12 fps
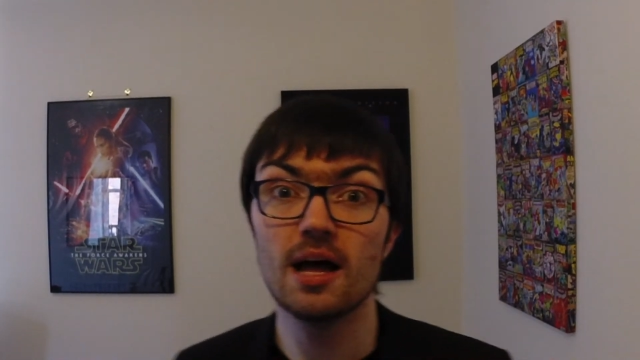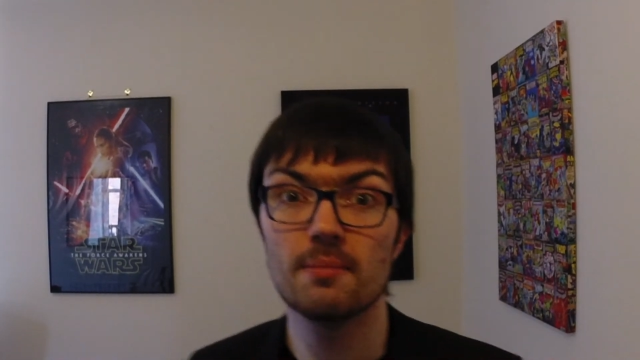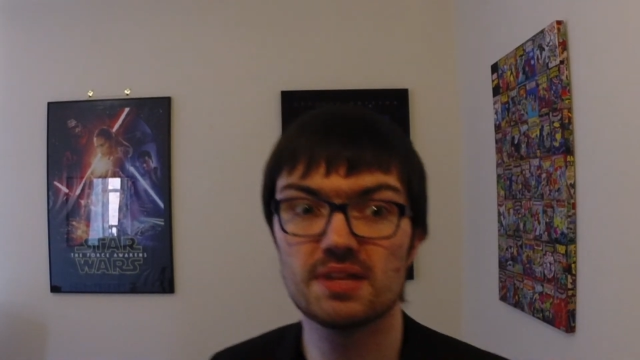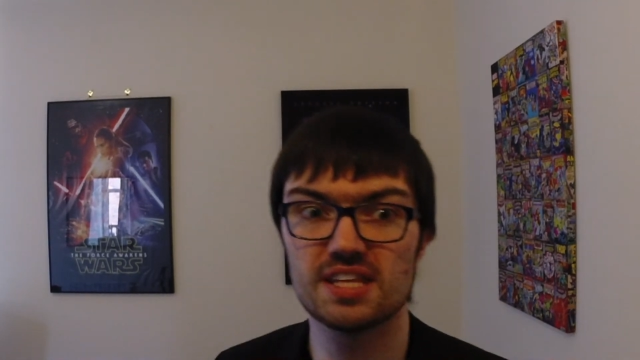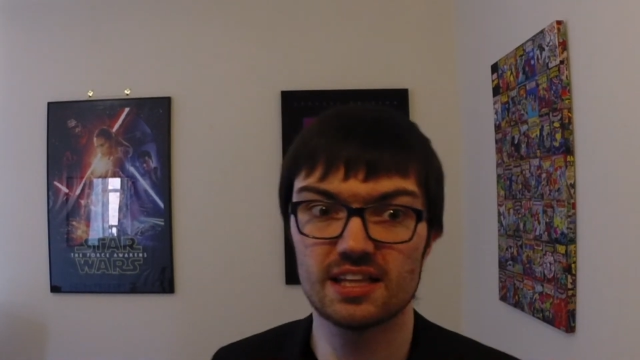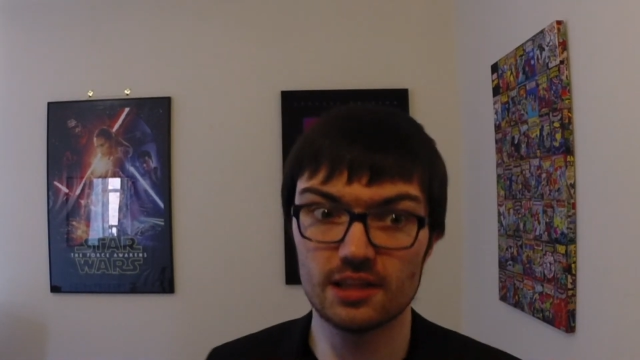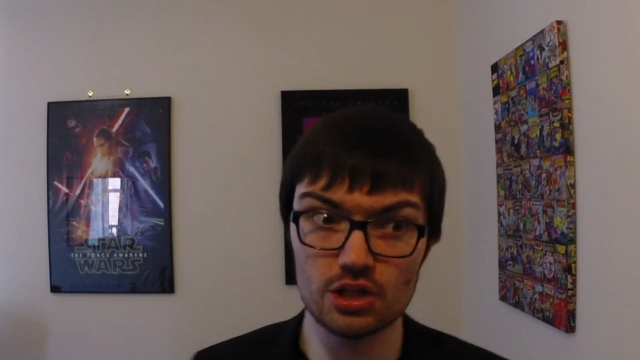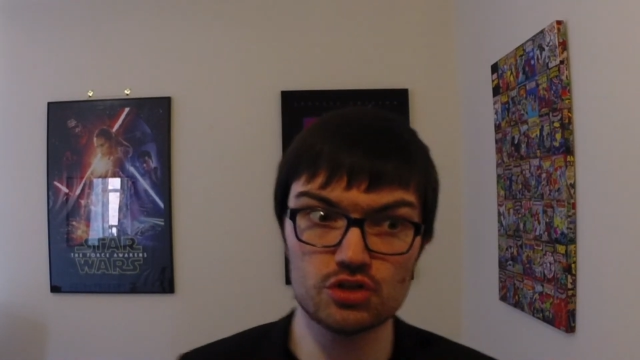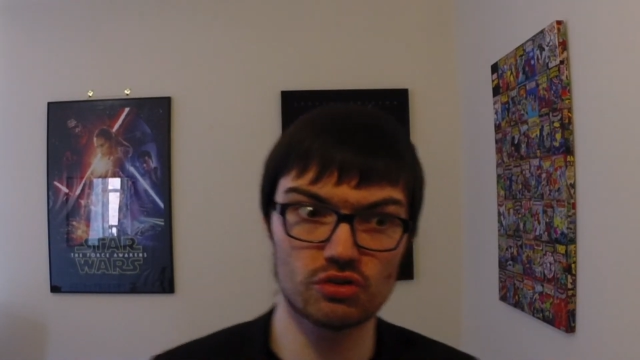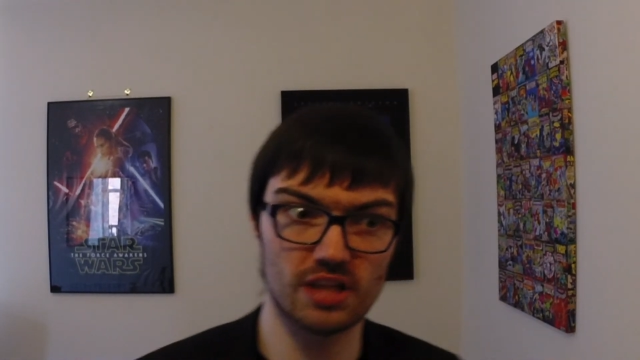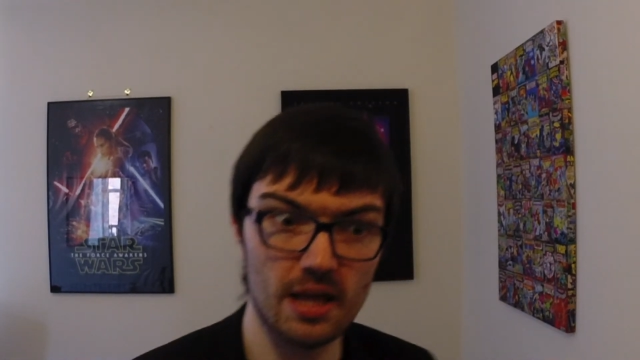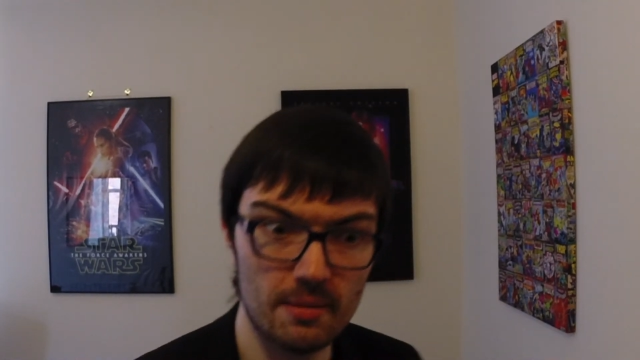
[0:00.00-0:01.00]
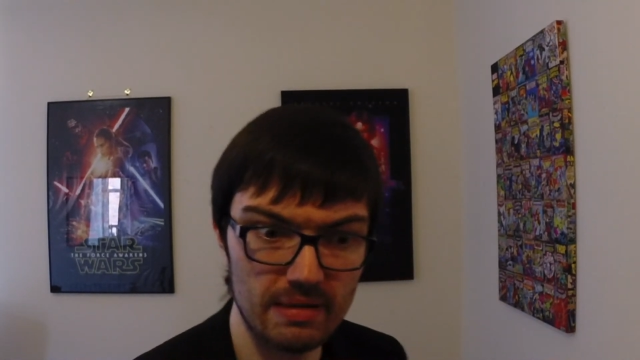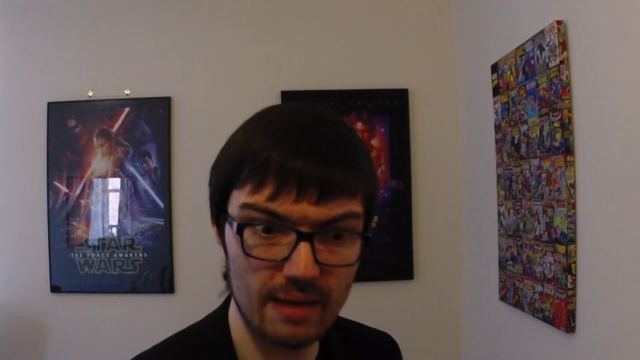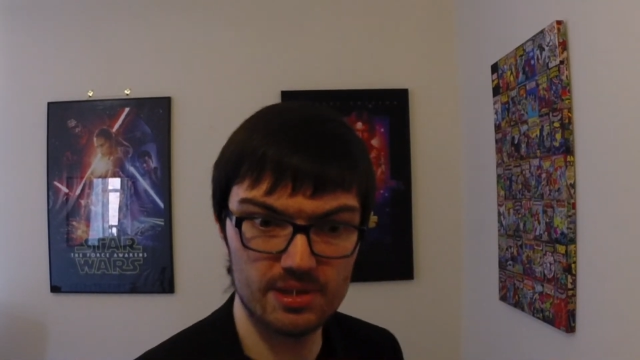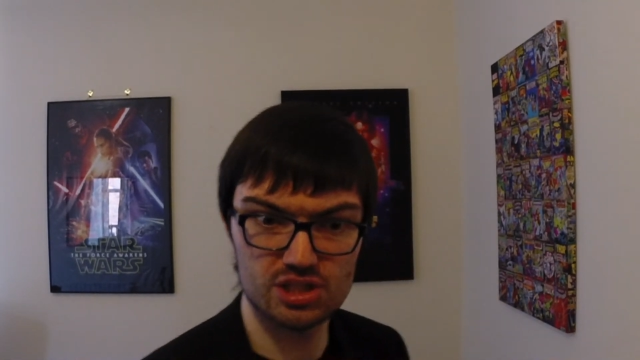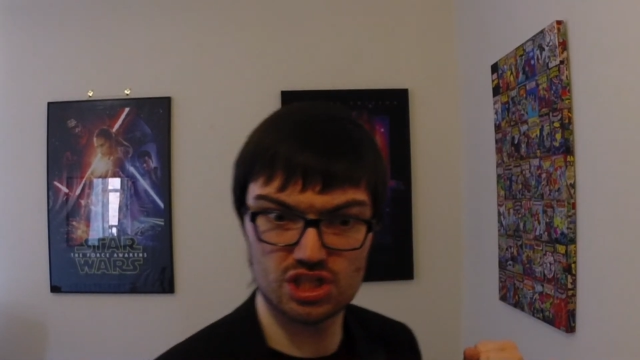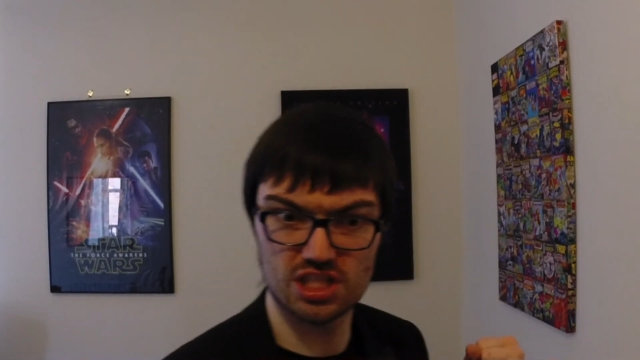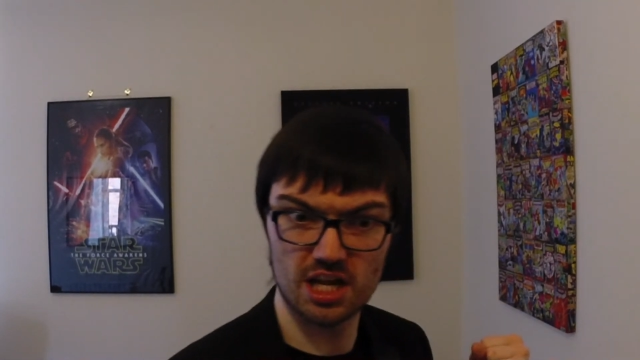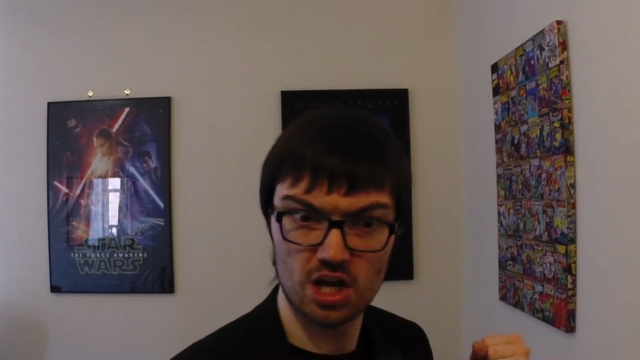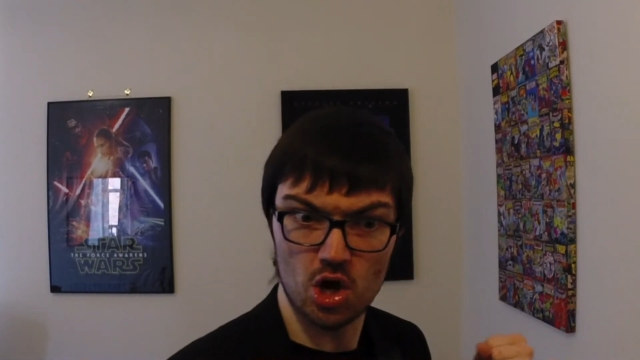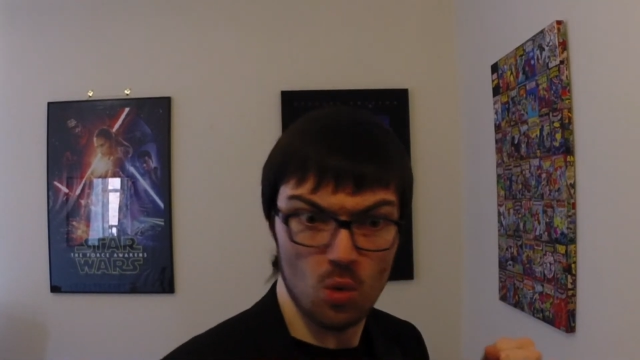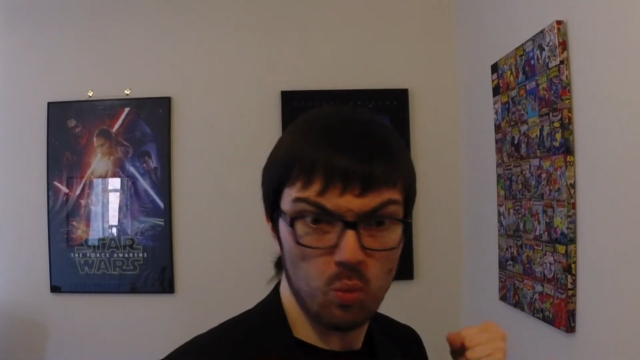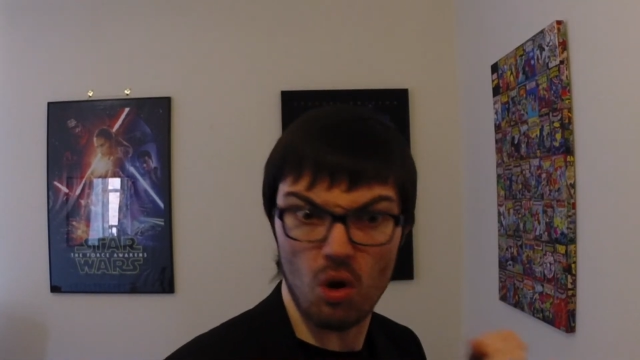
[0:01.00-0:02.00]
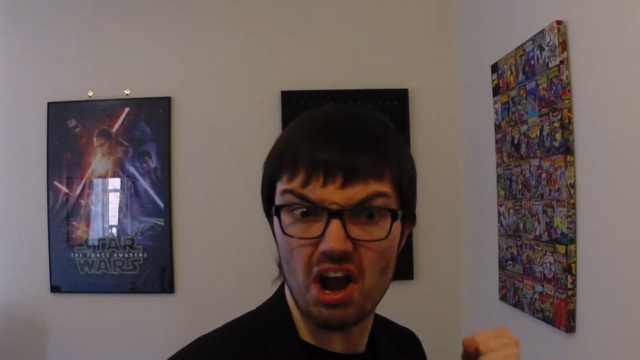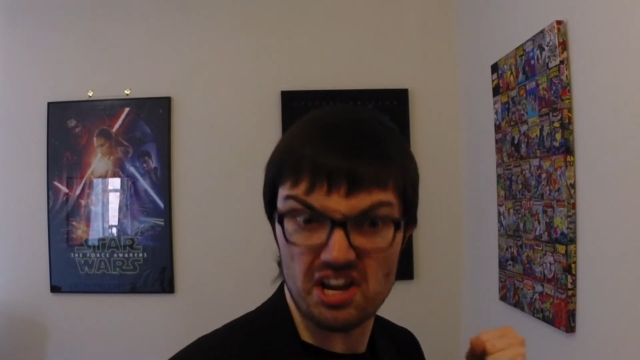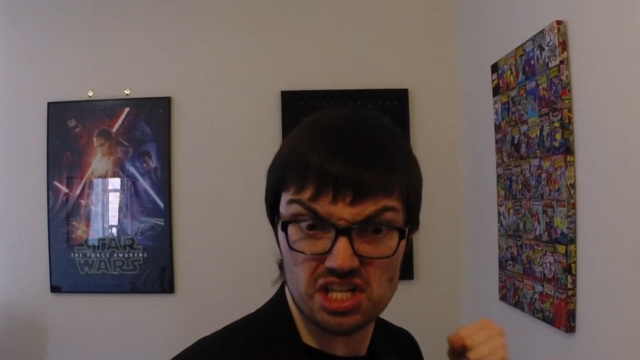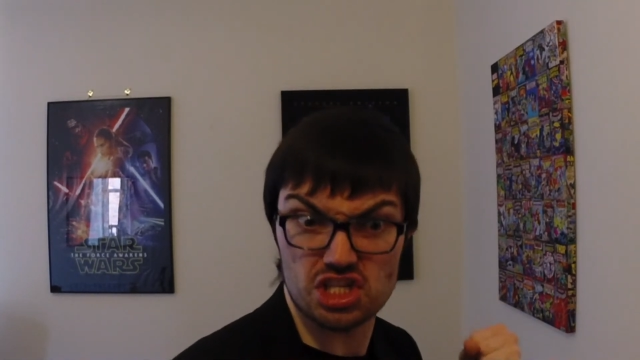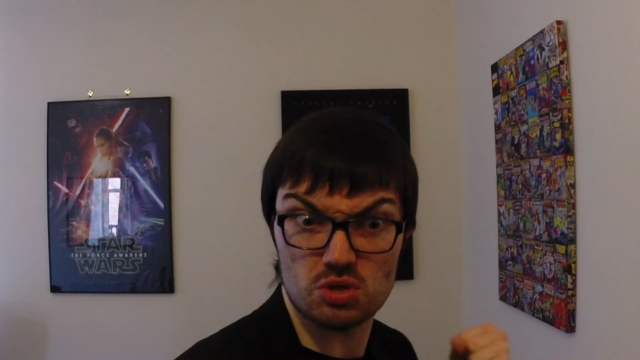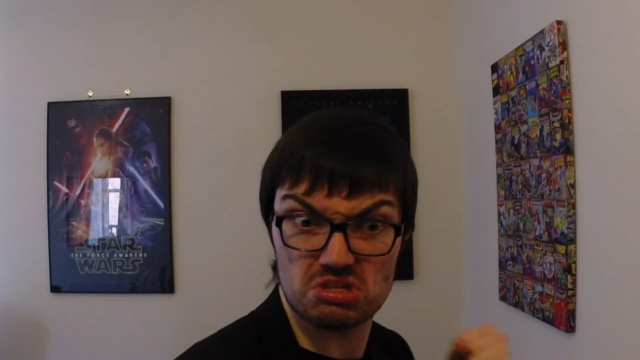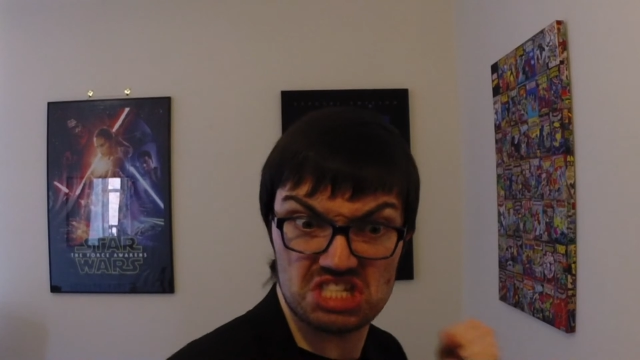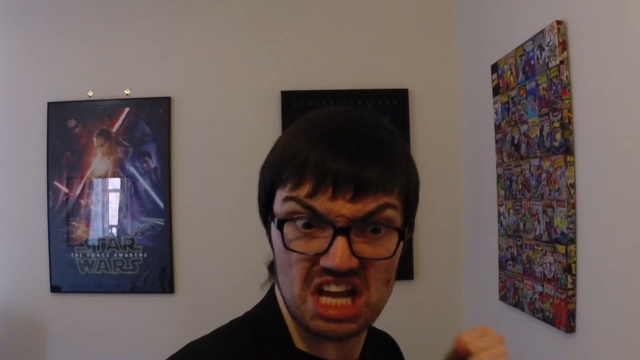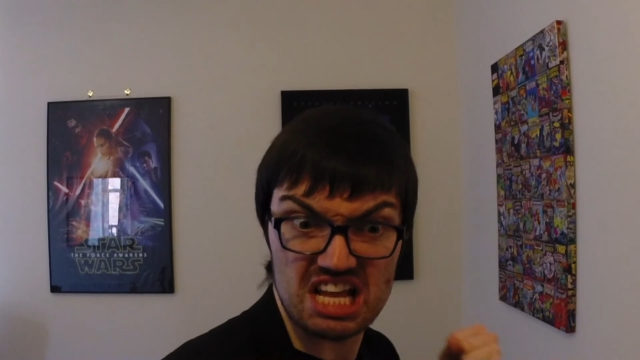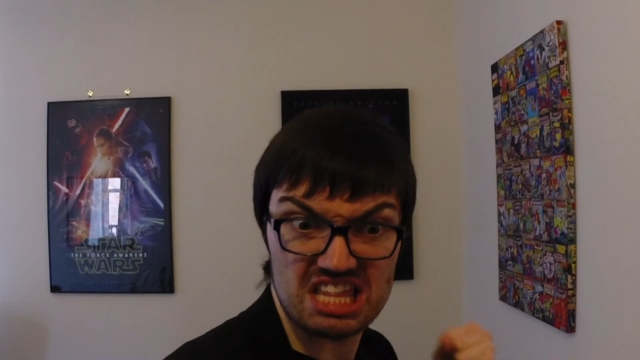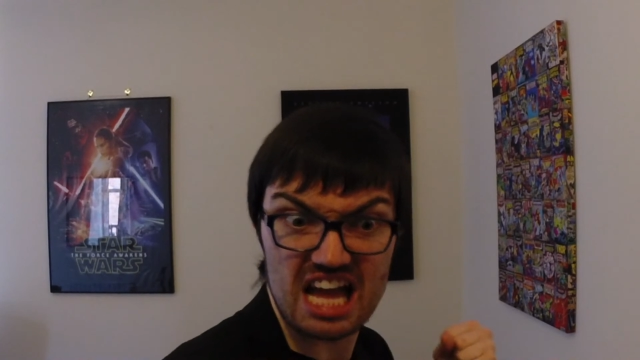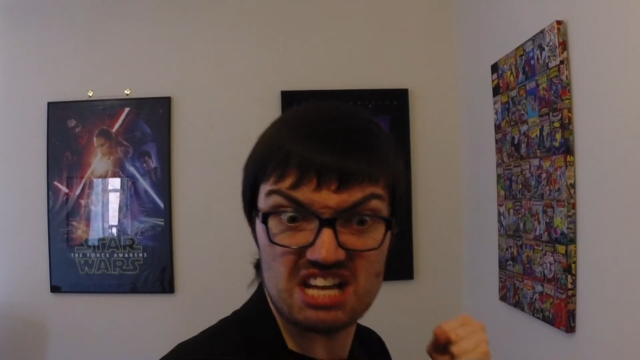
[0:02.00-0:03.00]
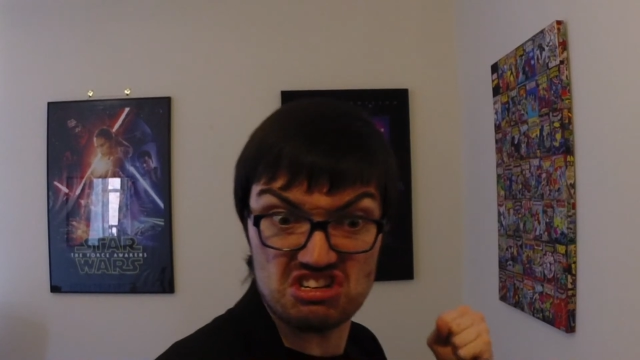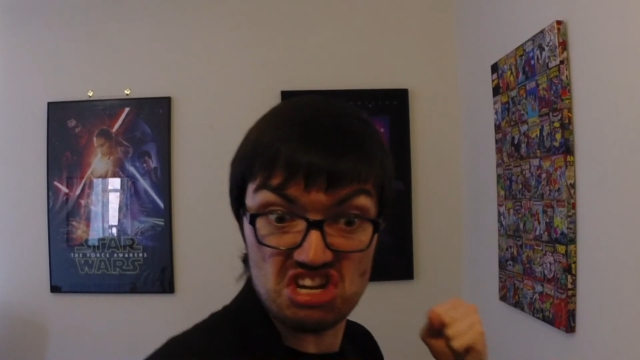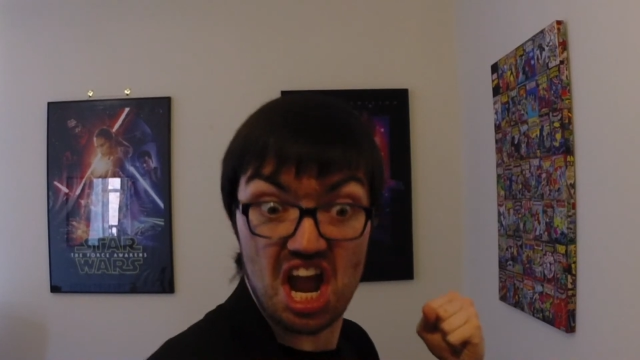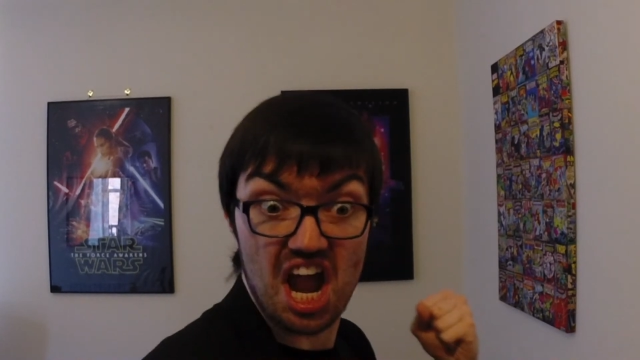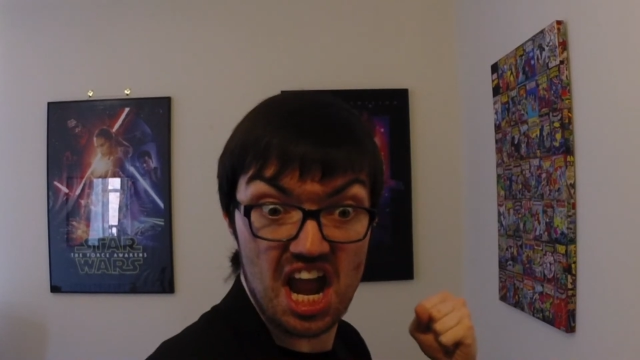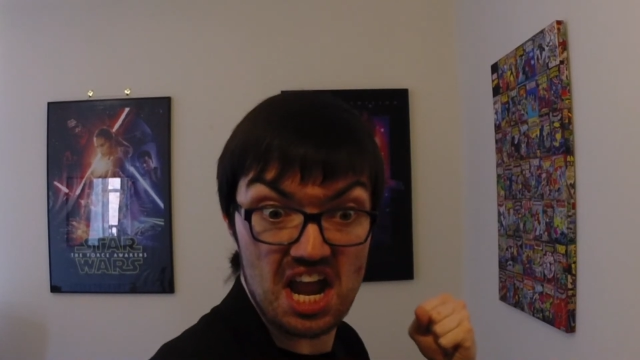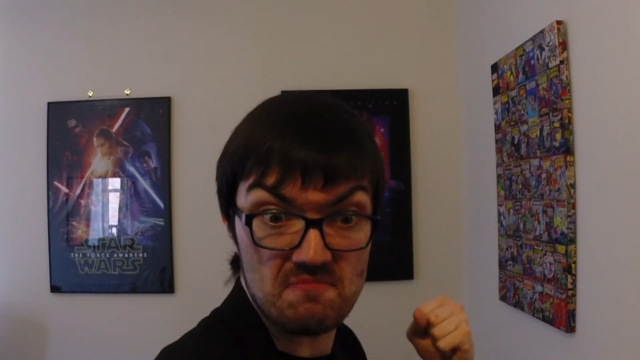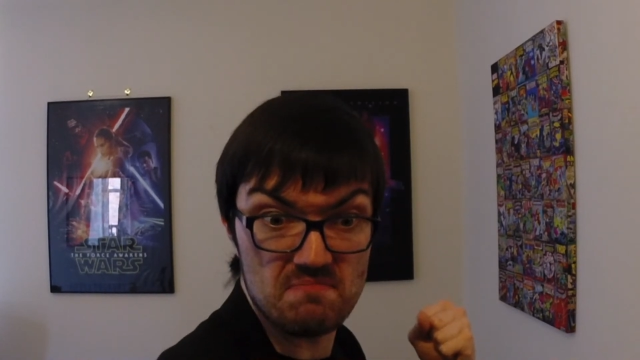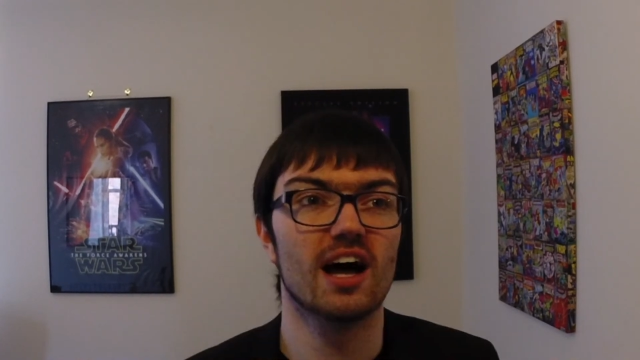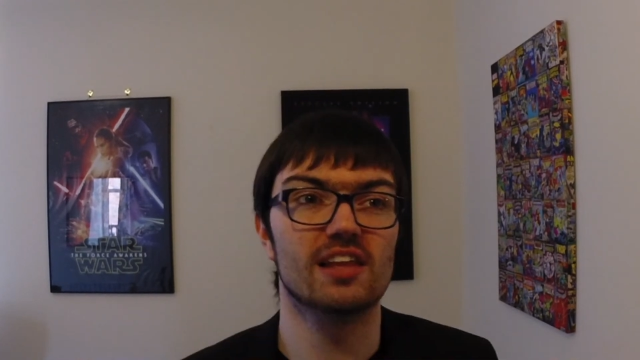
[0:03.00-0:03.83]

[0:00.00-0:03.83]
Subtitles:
But then literally, Batman's just like, "Why did you say that name?"